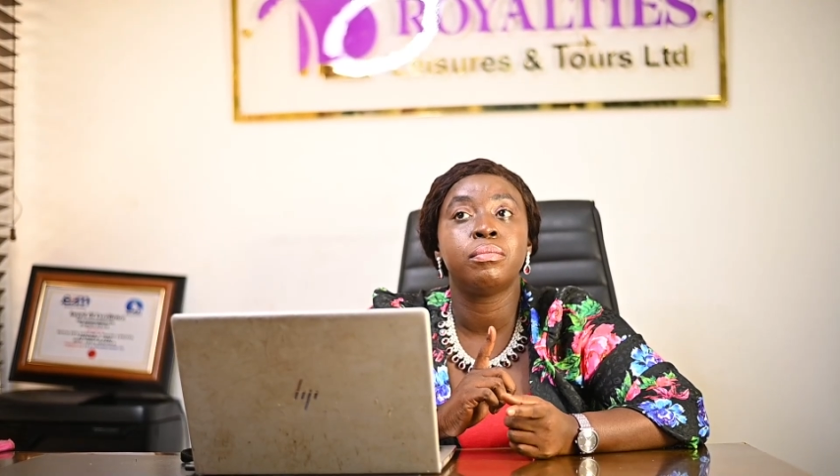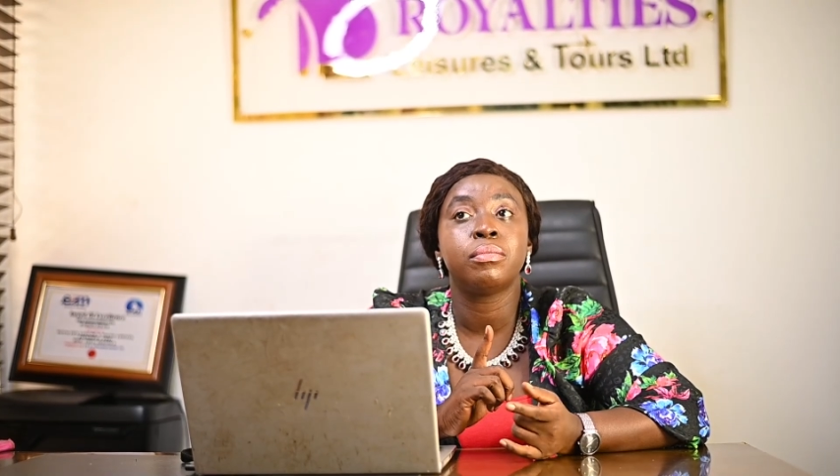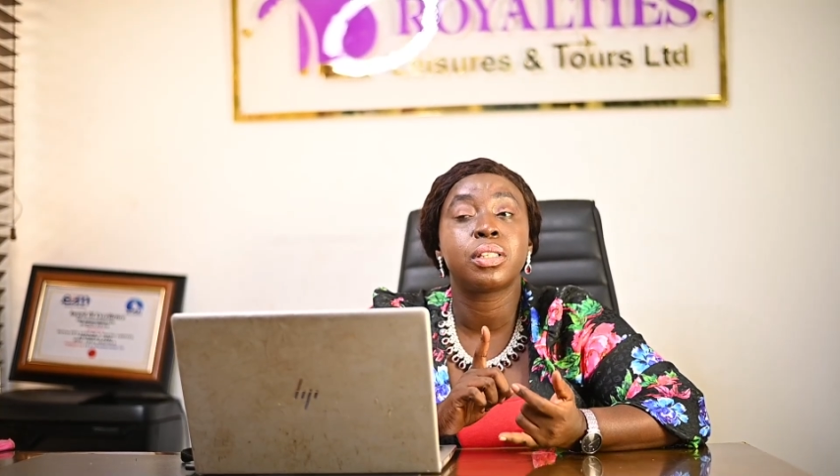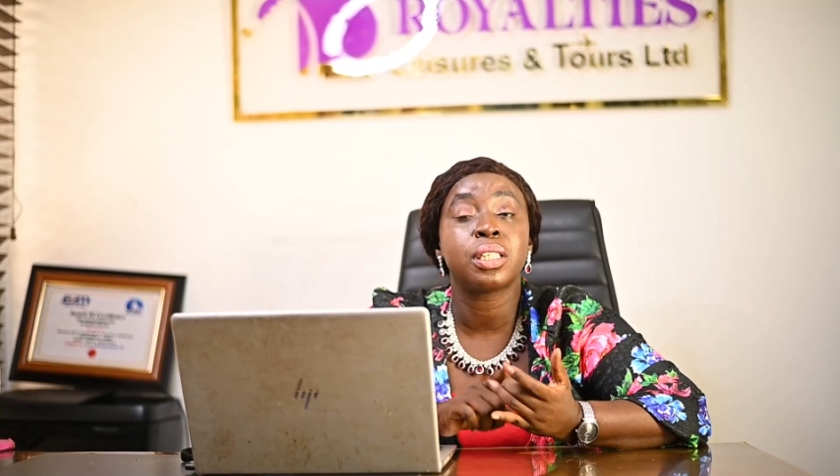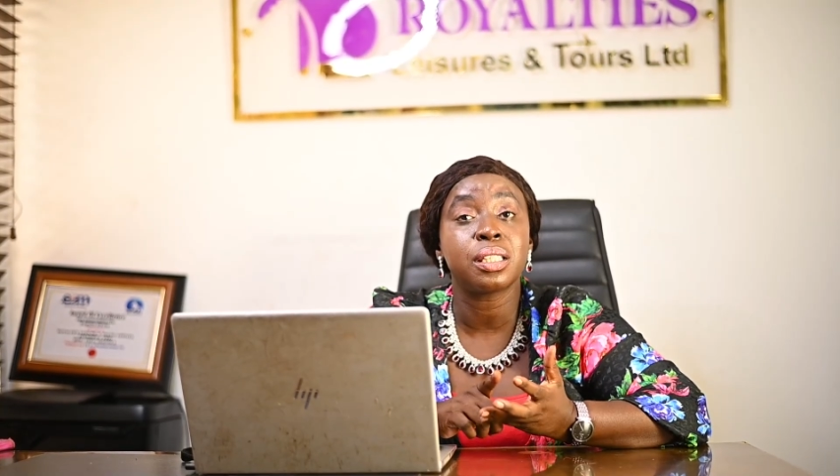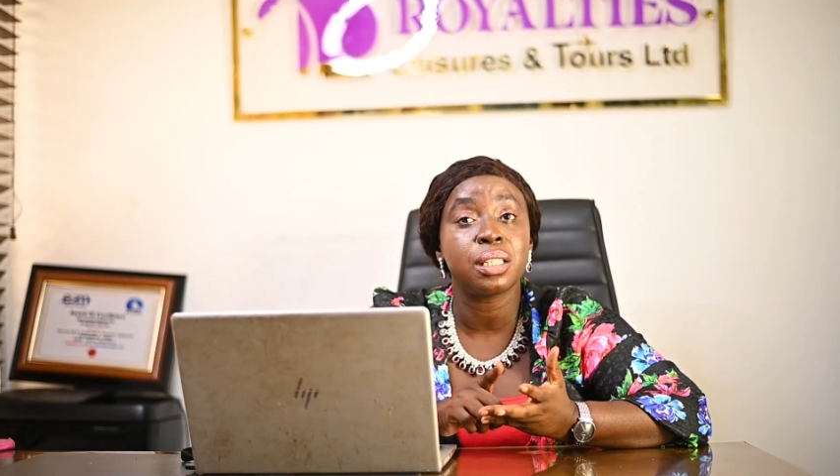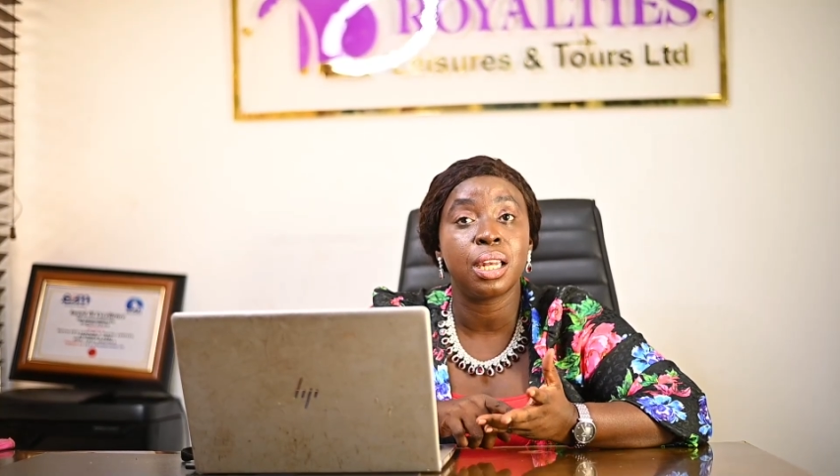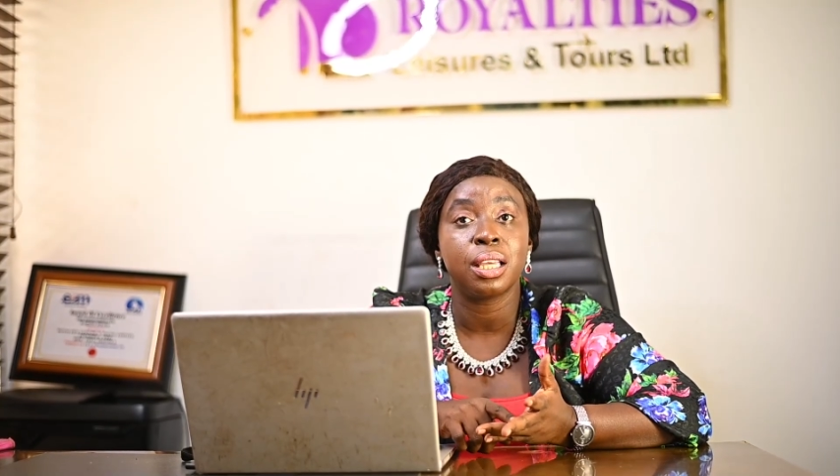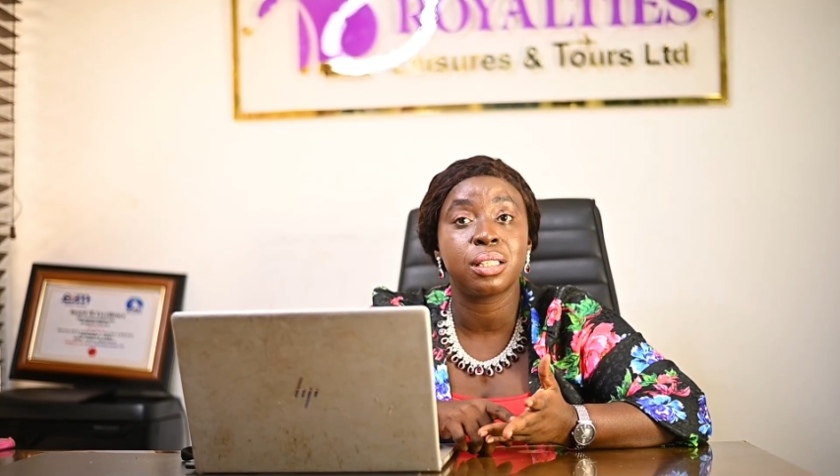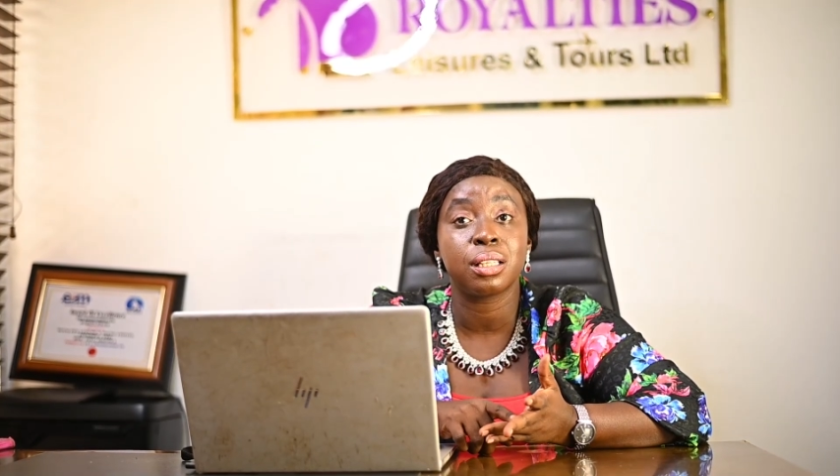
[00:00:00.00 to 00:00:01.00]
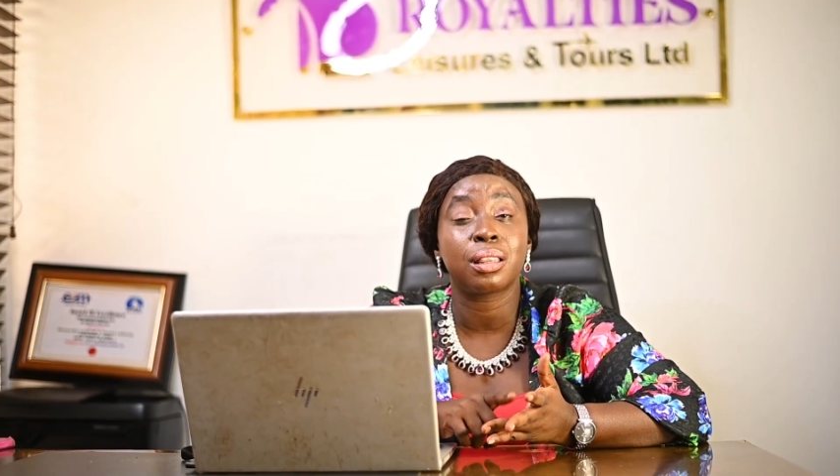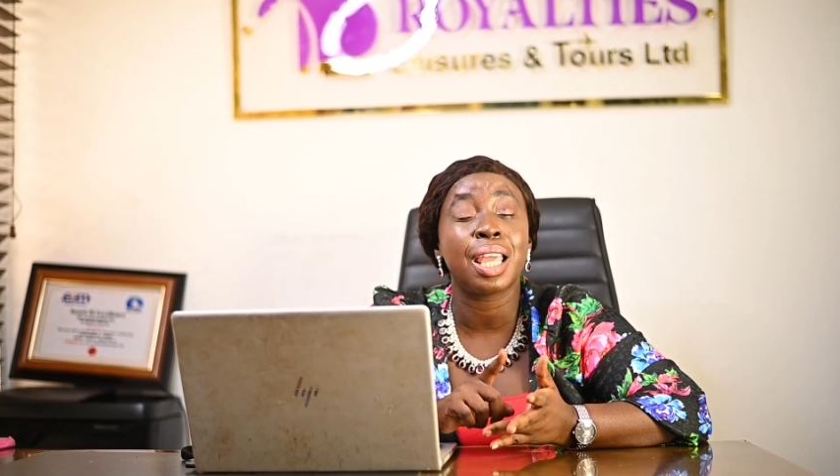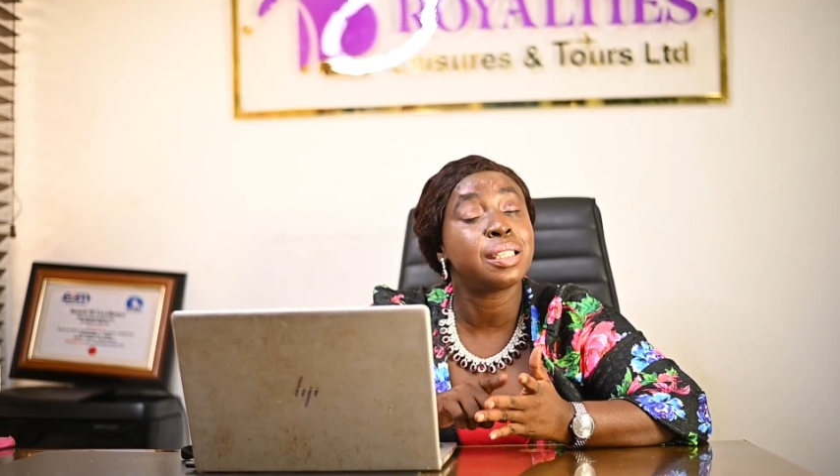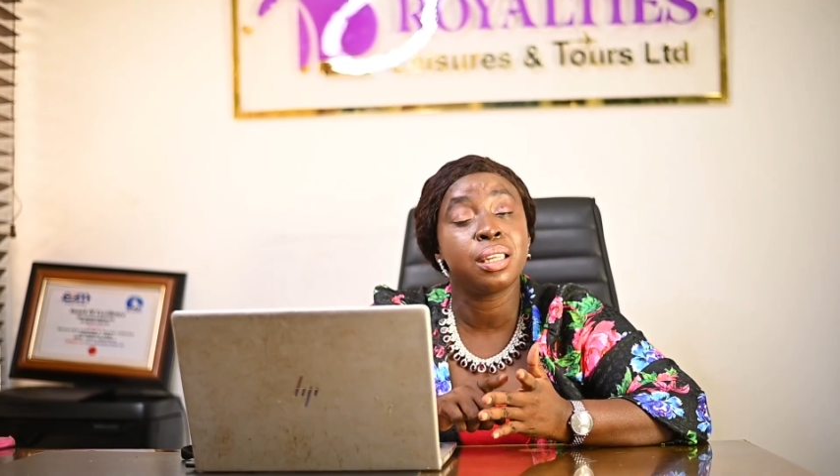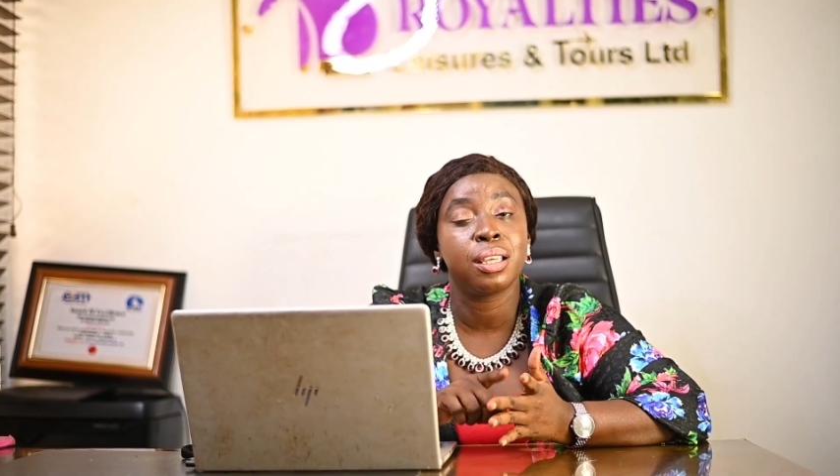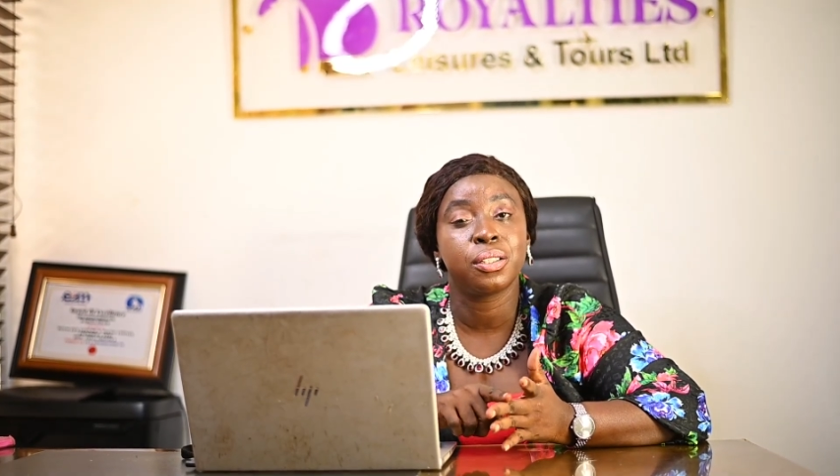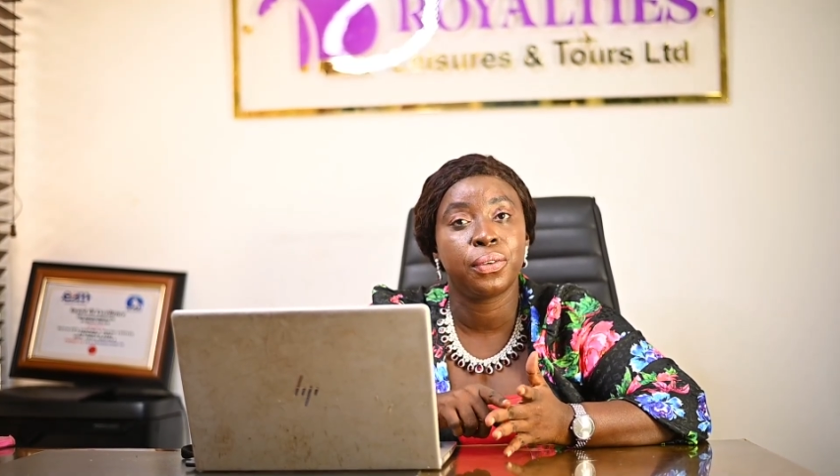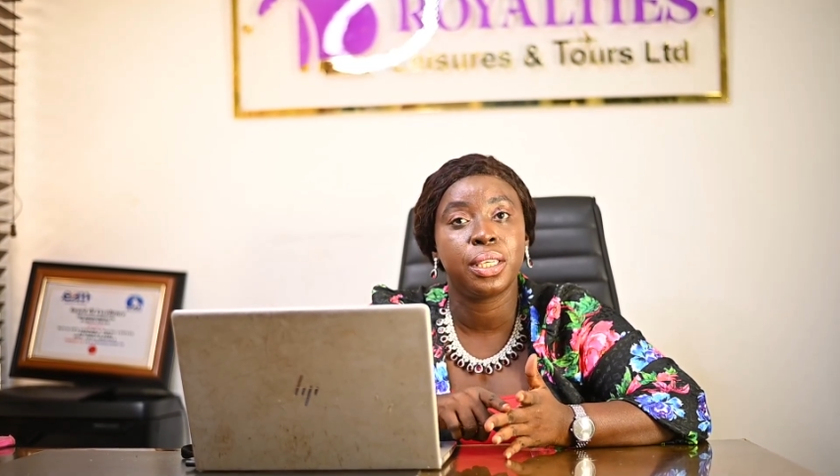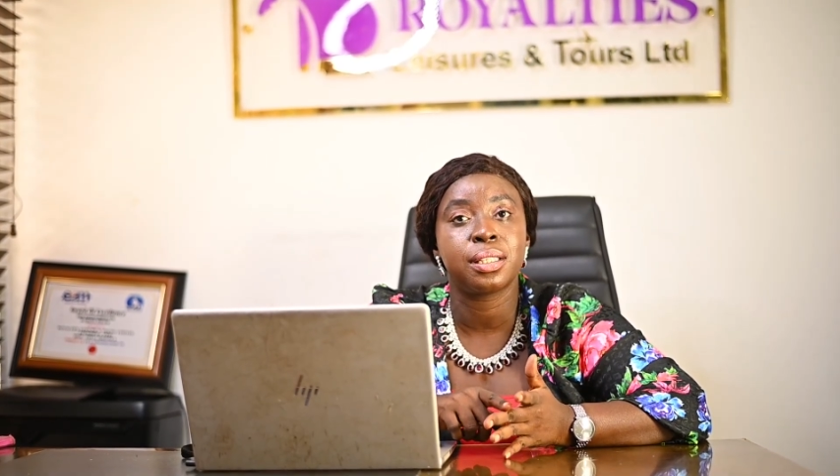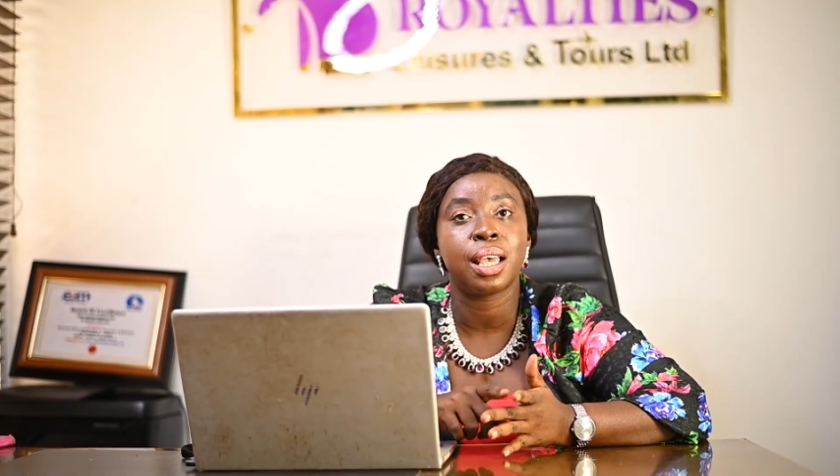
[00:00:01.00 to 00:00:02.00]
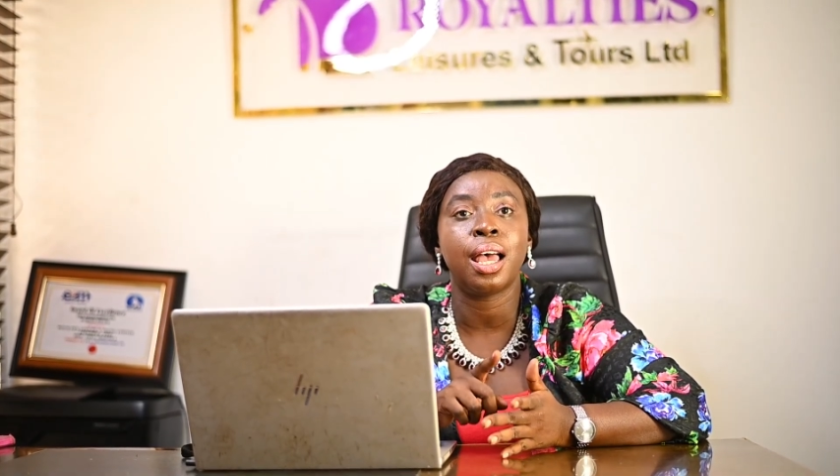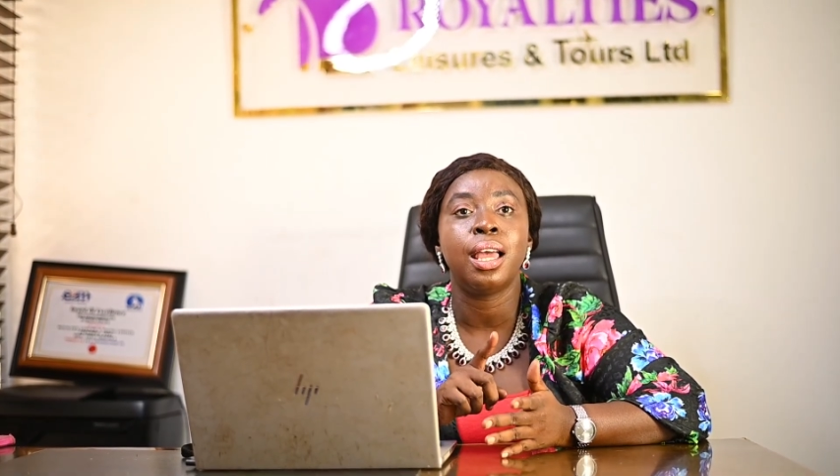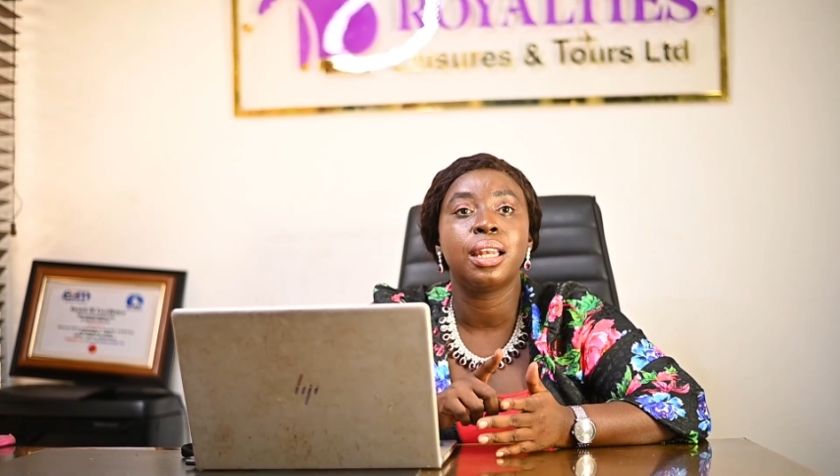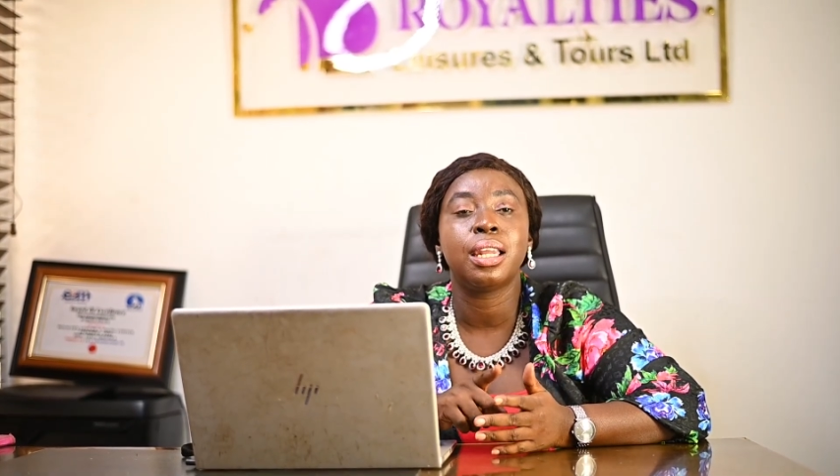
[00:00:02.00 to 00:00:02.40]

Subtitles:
60 days, 30 days visa,